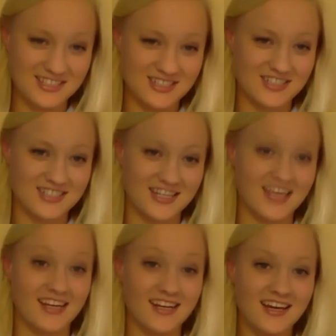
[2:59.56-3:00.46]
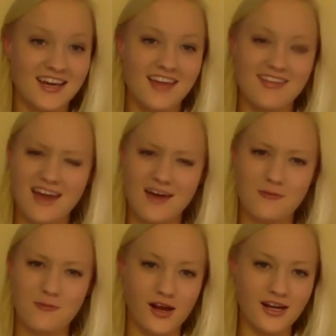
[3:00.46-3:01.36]
just in, that
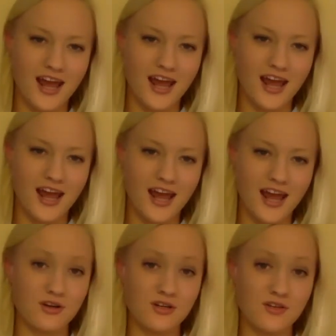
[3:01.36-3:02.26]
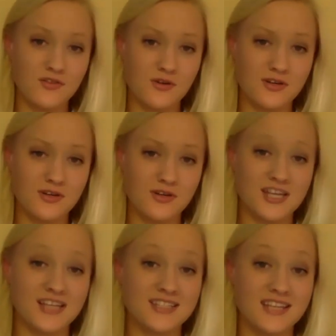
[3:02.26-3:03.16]
one edgy friend of yours
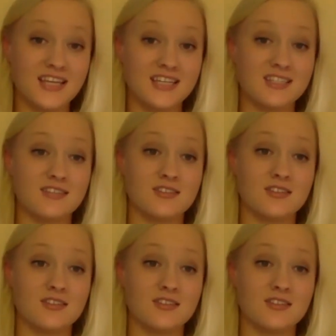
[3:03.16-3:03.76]
has taken this